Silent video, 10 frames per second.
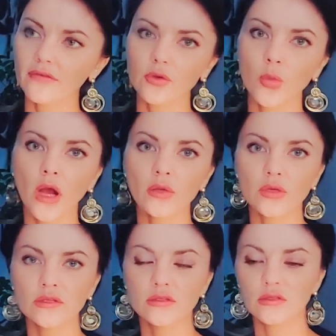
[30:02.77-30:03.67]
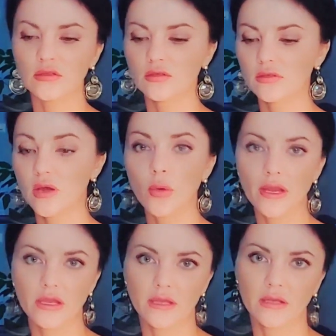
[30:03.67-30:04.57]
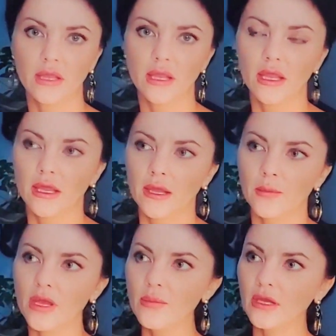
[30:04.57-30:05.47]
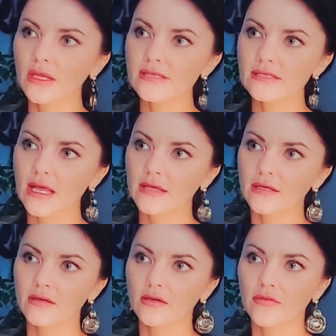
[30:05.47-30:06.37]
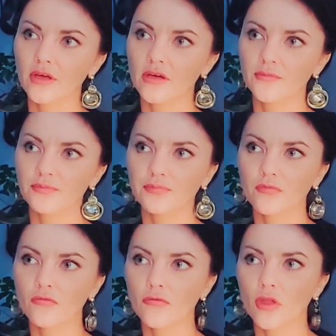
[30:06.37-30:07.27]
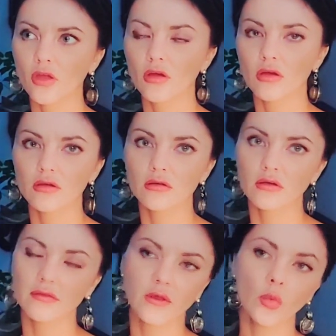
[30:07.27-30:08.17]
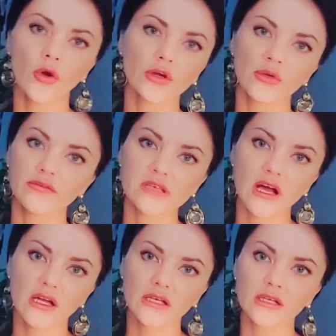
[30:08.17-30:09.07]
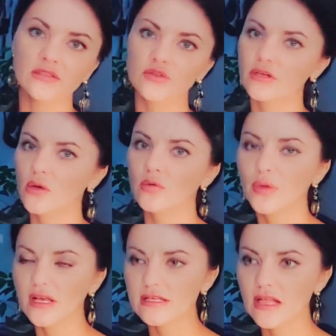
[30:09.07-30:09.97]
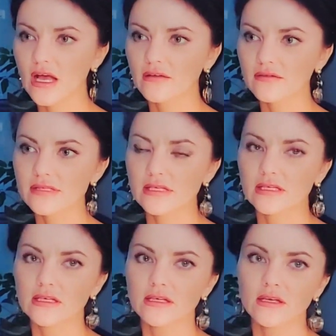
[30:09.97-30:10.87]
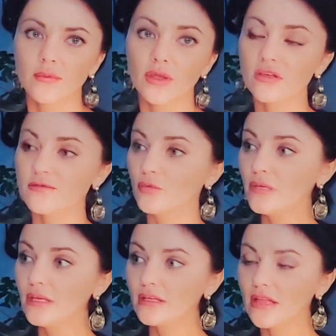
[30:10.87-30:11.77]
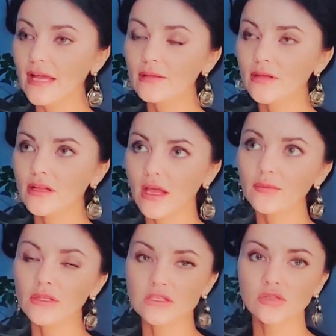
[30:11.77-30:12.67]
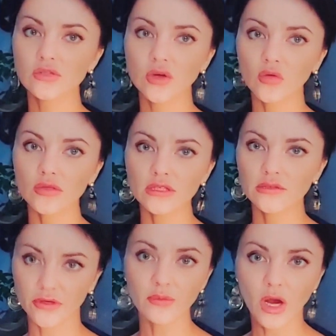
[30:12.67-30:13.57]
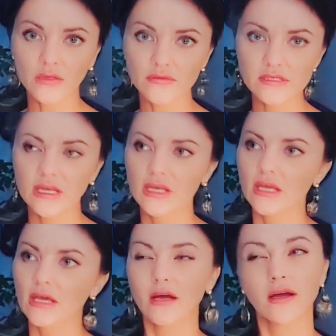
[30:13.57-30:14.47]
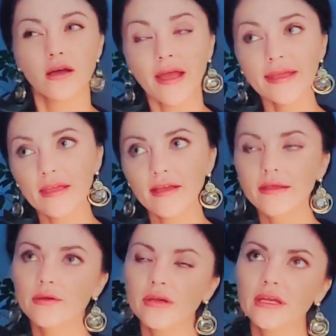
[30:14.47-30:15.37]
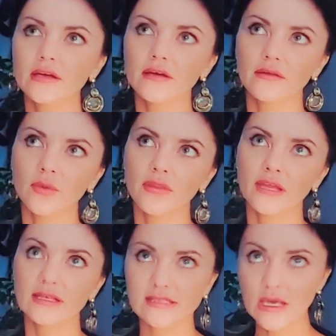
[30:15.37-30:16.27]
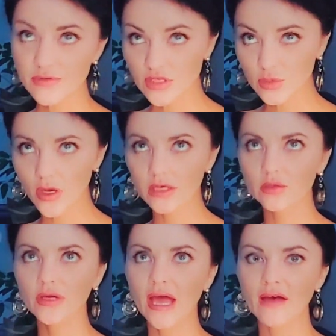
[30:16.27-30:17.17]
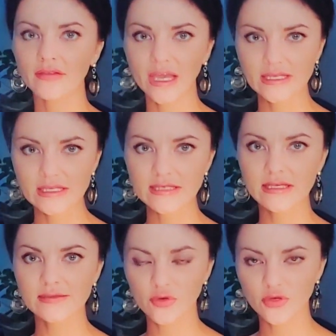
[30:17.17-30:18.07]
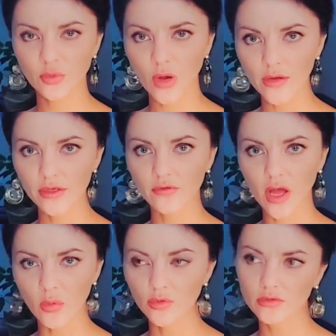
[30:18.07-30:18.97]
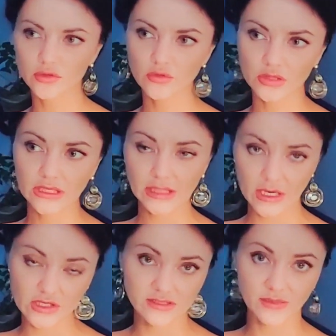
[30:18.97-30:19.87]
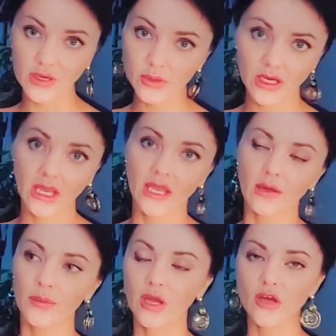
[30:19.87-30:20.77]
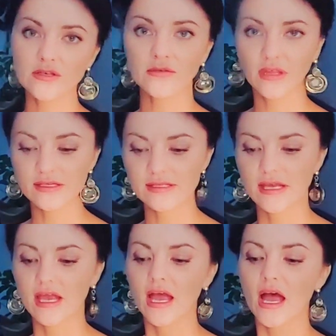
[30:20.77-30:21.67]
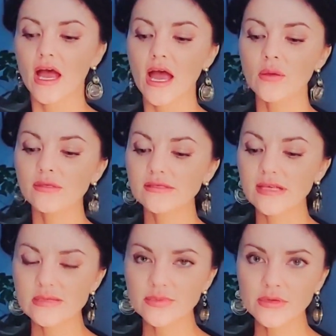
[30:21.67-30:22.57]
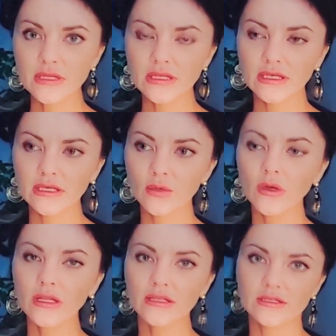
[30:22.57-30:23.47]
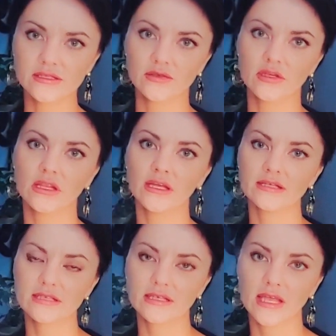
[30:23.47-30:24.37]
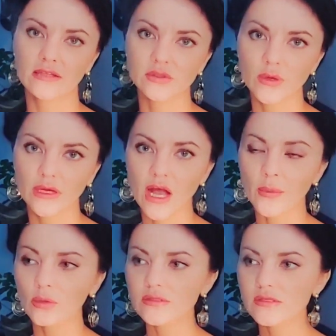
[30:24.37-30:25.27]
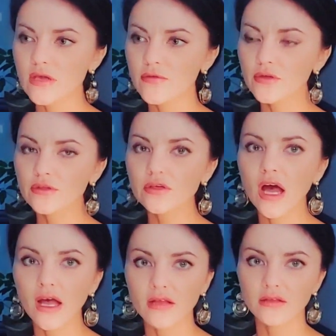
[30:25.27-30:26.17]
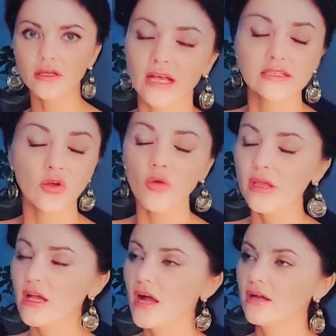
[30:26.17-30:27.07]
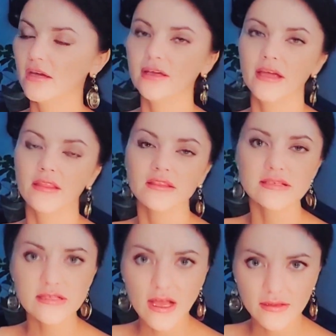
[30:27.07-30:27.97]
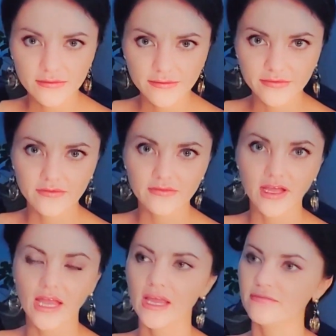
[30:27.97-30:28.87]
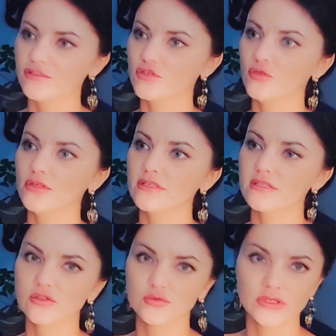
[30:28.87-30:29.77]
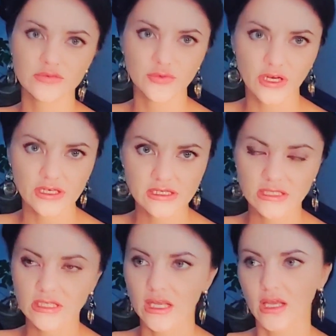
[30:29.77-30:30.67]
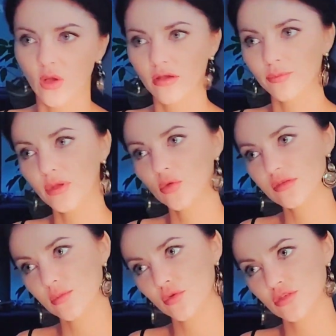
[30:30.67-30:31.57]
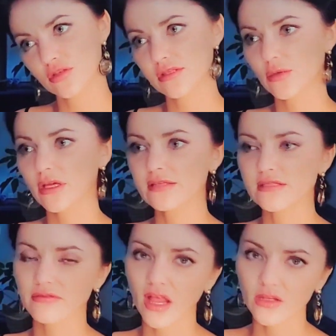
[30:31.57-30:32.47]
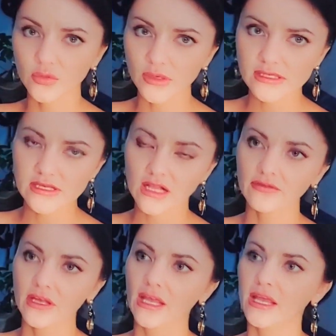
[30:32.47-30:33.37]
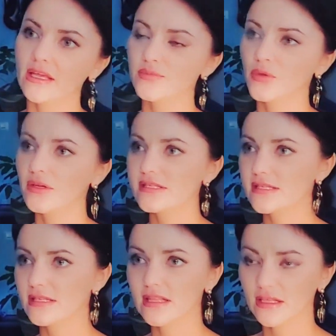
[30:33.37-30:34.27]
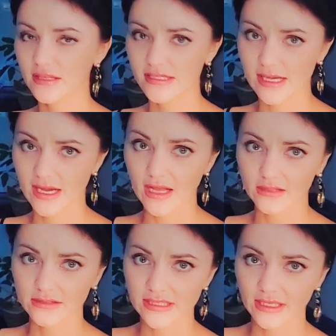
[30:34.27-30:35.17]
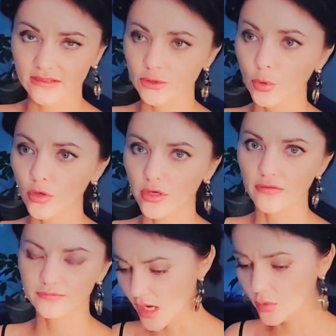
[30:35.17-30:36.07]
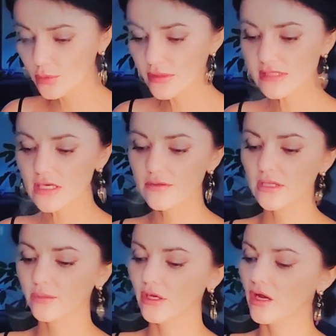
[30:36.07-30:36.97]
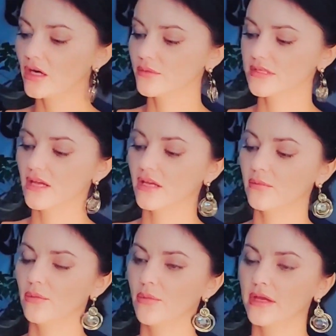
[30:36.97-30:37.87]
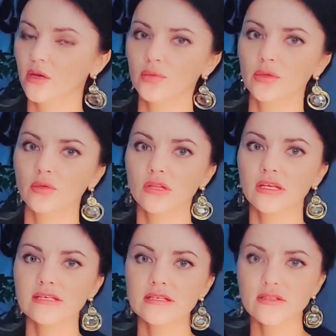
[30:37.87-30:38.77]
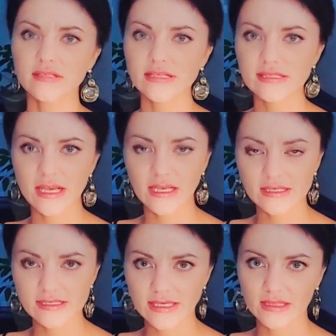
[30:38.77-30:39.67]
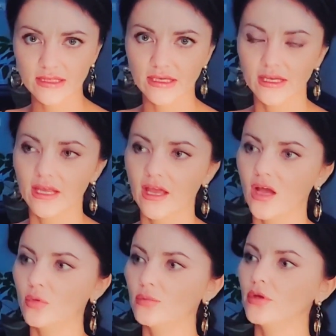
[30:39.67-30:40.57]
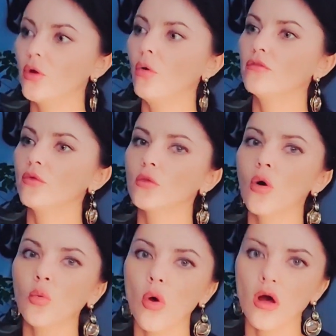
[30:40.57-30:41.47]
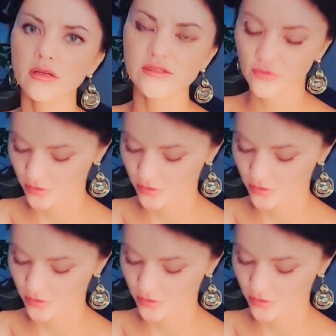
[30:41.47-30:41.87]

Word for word: everyone will uh, awaken. Maybe it's like uh, the, um, the work we've done during our past lives. Because for me, enlight enlightenment took only three months. Uh, I agree uh, with the conception when we have ninety days for rewiring of our neural connections. Maybe because of this, I was desperately willing to enlighten and to wake up. I was suffering to hell. I said, oh my God, I hate this life. I have a choice to be depressed and uh, be on emotional swings, devaluing myself, experiencing this hell daily, or I will be staring at my arms, lying in my bed. I will be listening to satsangs daily. I will be going for long walks